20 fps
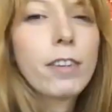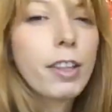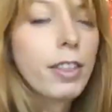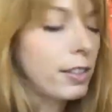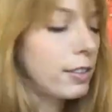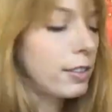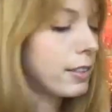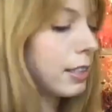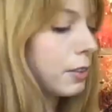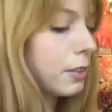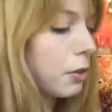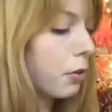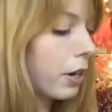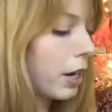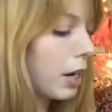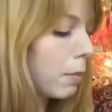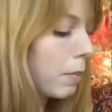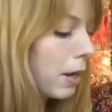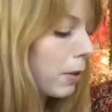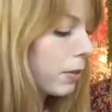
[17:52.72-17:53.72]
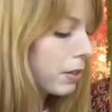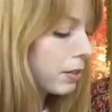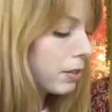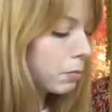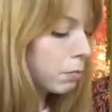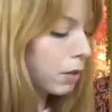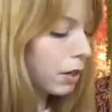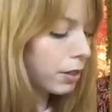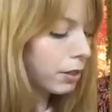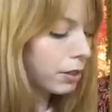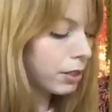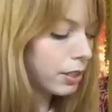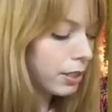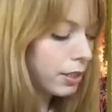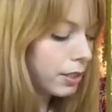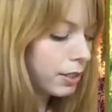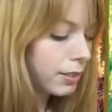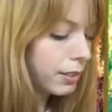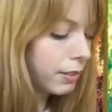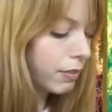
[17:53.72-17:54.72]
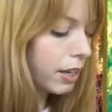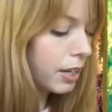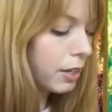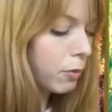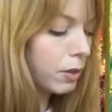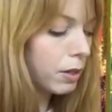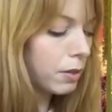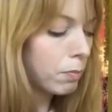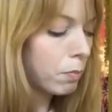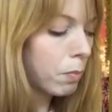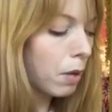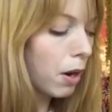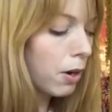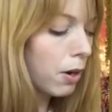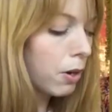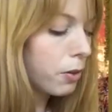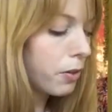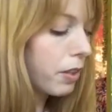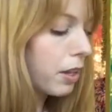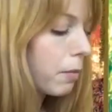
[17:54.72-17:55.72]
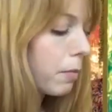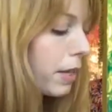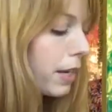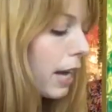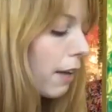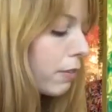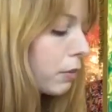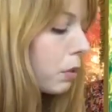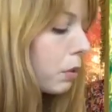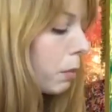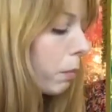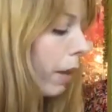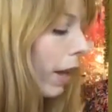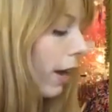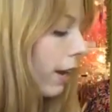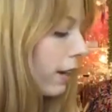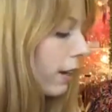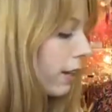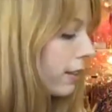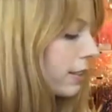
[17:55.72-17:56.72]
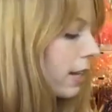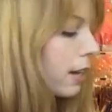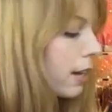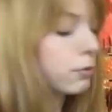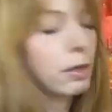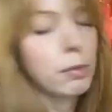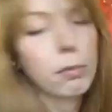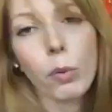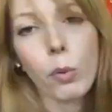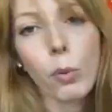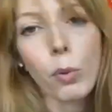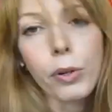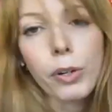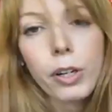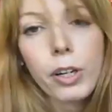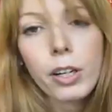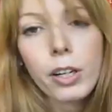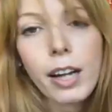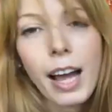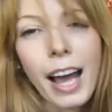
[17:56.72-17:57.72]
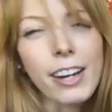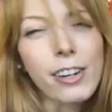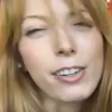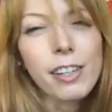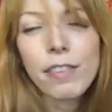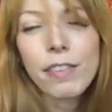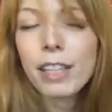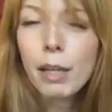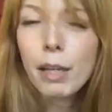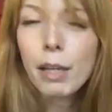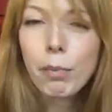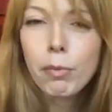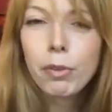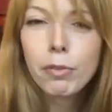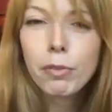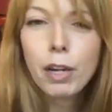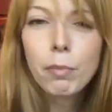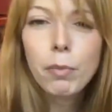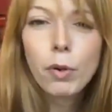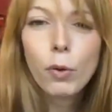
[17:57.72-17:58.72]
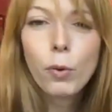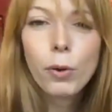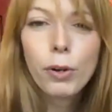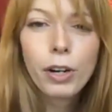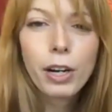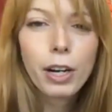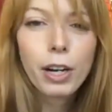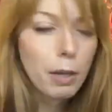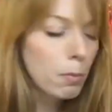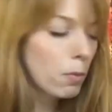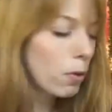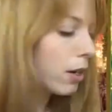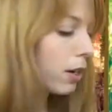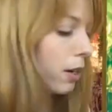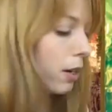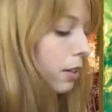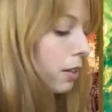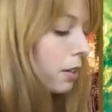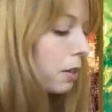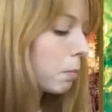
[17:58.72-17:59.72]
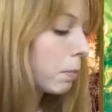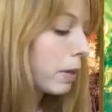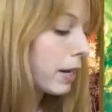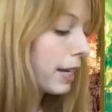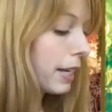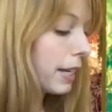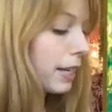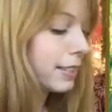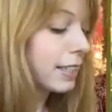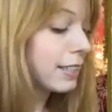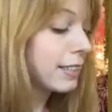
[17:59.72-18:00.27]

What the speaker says: 5th and 6th grade about these markers. If anyone borrowed them, they'd have to put it back in exact rainbow order. I don't even keep them in rainbow order anymore, but I guess